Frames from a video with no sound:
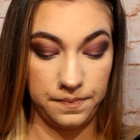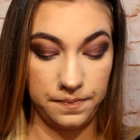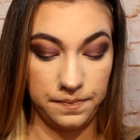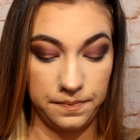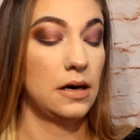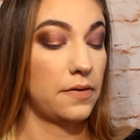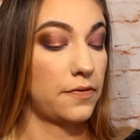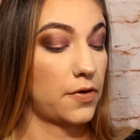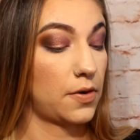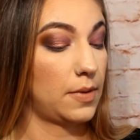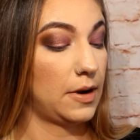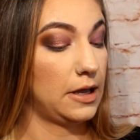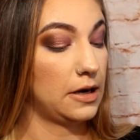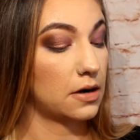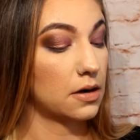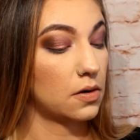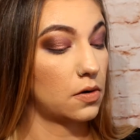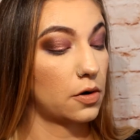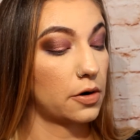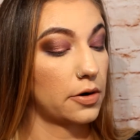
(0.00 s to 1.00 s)
And for my
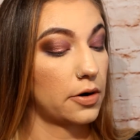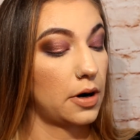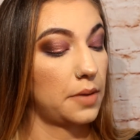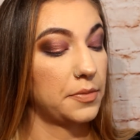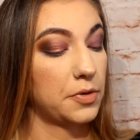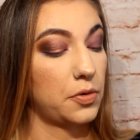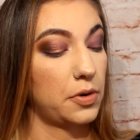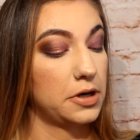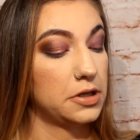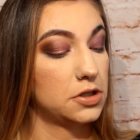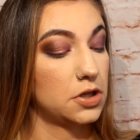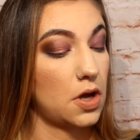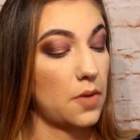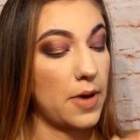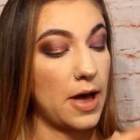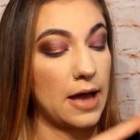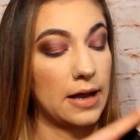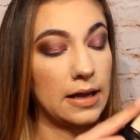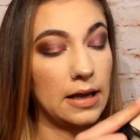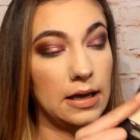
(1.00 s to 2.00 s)
inner corner, I'm going to go
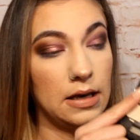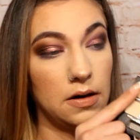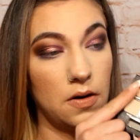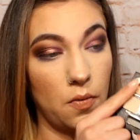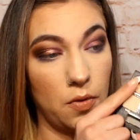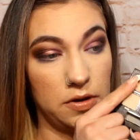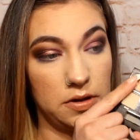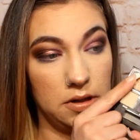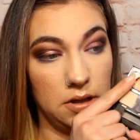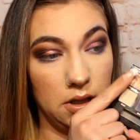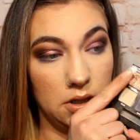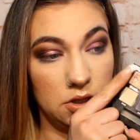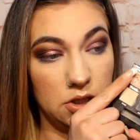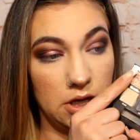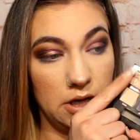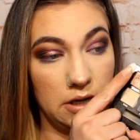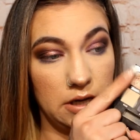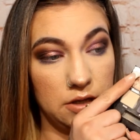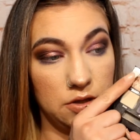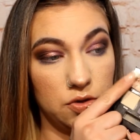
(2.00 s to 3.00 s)
back in with the
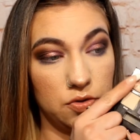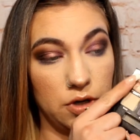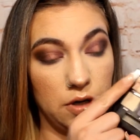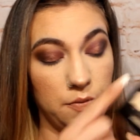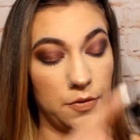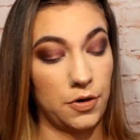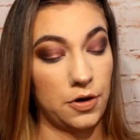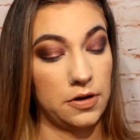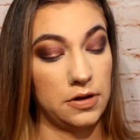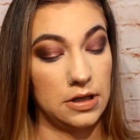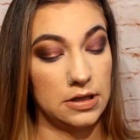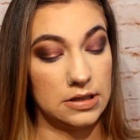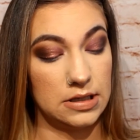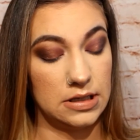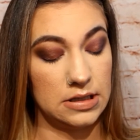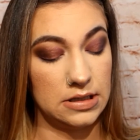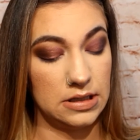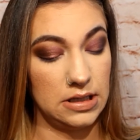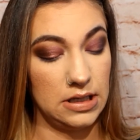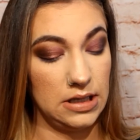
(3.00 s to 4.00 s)
shade Dreamer. This
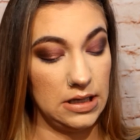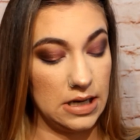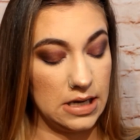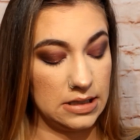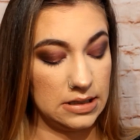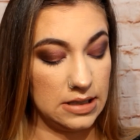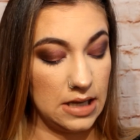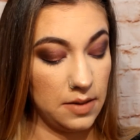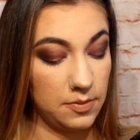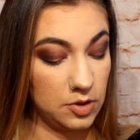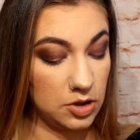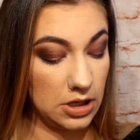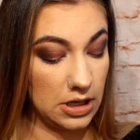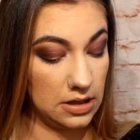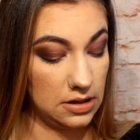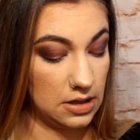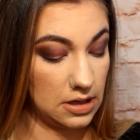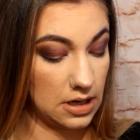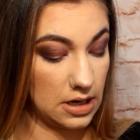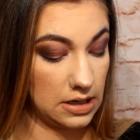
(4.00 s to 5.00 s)
is the same
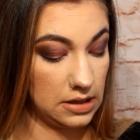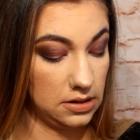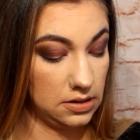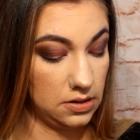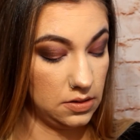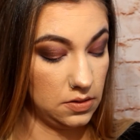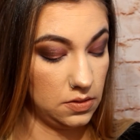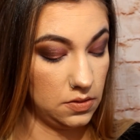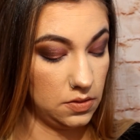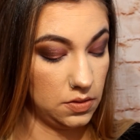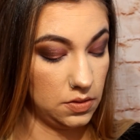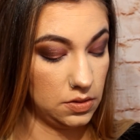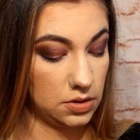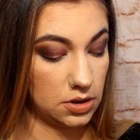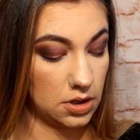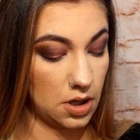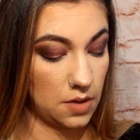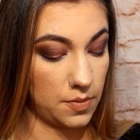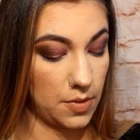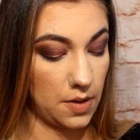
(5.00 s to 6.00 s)
shade that I
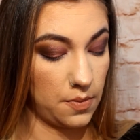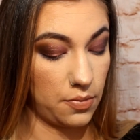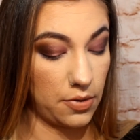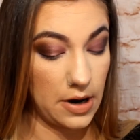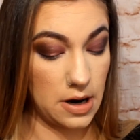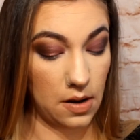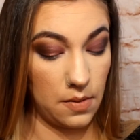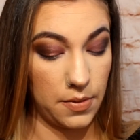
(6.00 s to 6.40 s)
used on my brow